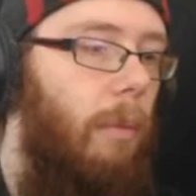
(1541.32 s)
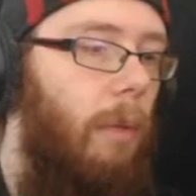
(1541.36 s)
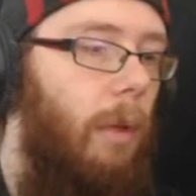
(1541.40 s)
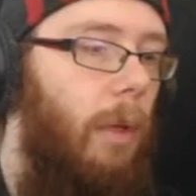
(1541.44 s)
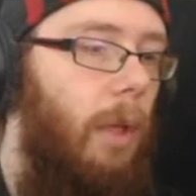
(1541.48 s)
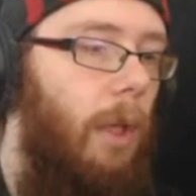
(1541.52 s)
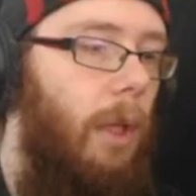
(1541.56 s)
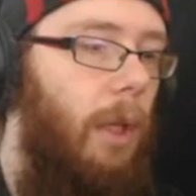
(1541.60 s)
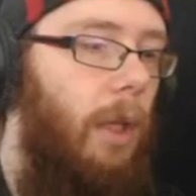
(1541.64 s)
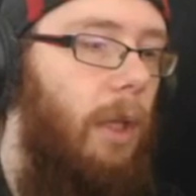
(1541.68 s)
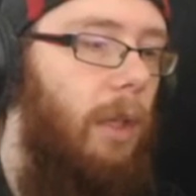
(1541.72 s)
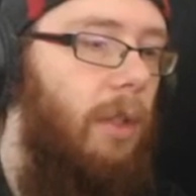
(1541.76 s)

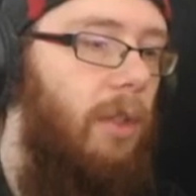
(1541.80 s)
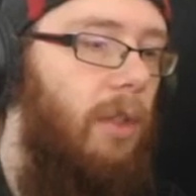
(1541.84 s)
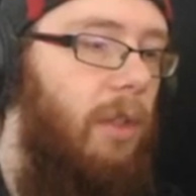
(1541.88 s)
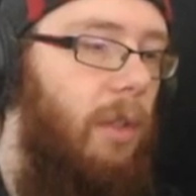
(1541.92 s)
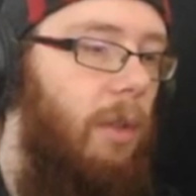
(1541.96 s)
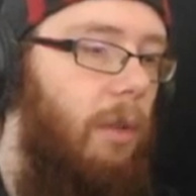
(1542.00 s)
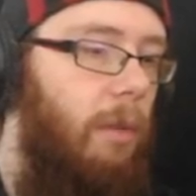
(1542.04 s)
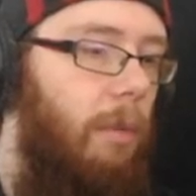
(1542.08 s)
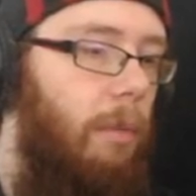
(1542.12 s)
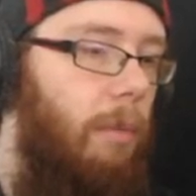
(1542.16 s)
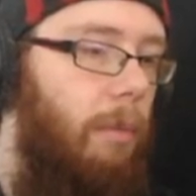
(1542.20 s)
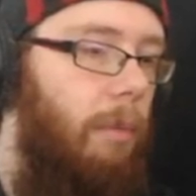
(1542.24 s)
I guess
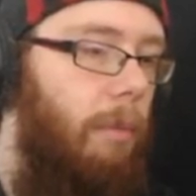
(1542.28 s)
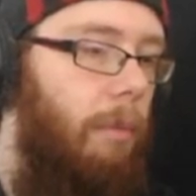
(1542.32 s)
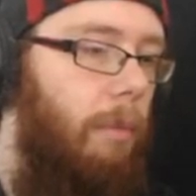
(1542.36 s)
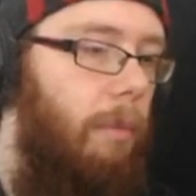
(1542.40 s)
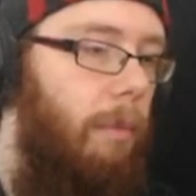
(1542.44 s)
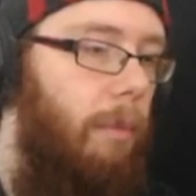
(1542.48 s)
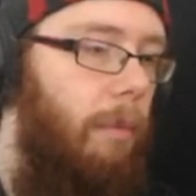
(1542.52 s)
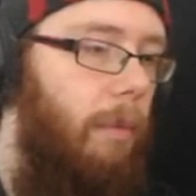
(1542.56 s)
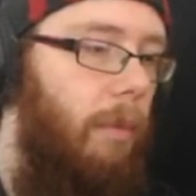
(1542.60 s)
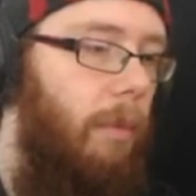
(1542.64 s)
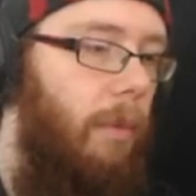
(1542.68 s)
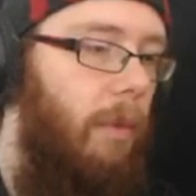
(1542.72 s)
so.
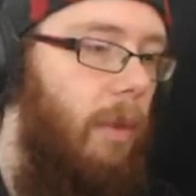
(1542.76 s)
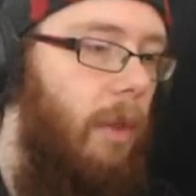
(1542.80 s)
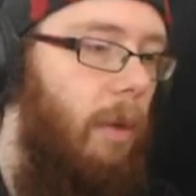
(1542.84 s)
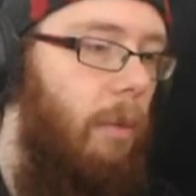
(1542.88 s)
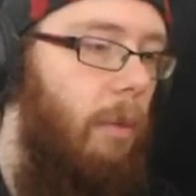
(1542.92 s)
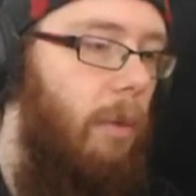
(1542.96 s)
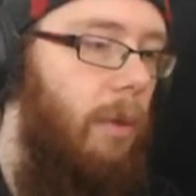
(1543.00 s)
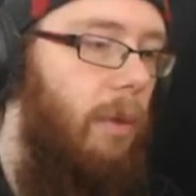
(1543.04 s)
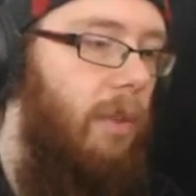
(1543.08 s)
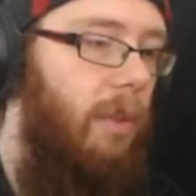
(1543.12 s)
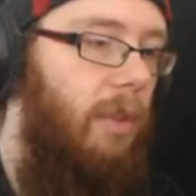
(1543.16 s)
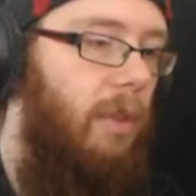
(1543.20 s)
That
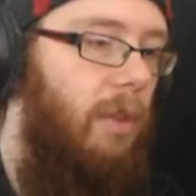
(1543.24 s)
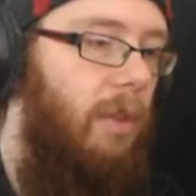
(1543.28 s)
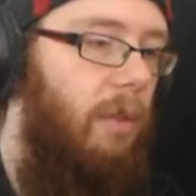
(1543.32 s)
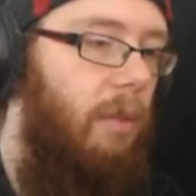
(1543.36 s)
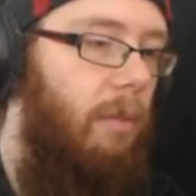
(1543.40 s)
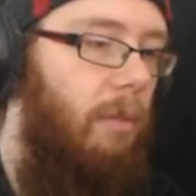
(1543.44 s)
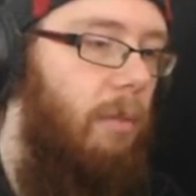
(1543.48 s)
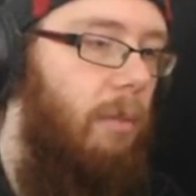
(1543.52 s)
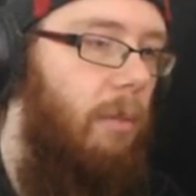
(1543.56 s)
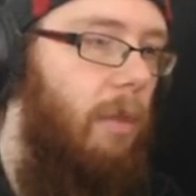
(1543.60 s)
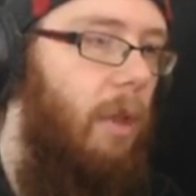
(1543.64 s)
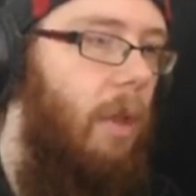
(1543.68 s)
one's
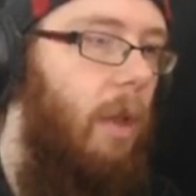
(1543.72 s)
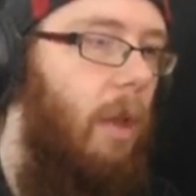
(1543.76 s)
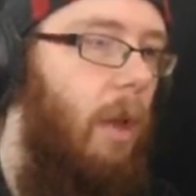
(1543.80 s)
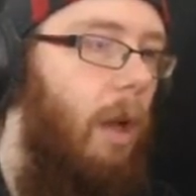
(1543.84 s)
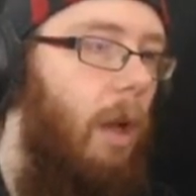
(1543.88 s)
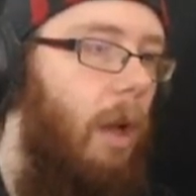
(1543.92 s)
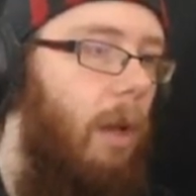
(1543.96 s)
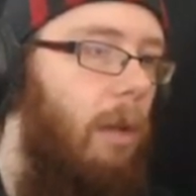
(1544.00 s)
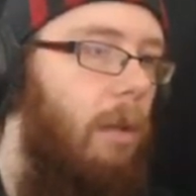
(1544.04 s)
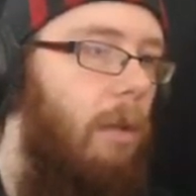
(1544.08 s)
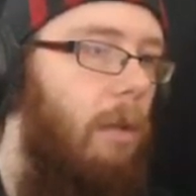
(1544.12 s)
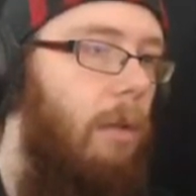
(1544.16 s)

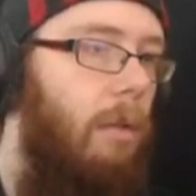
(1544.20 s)
gone.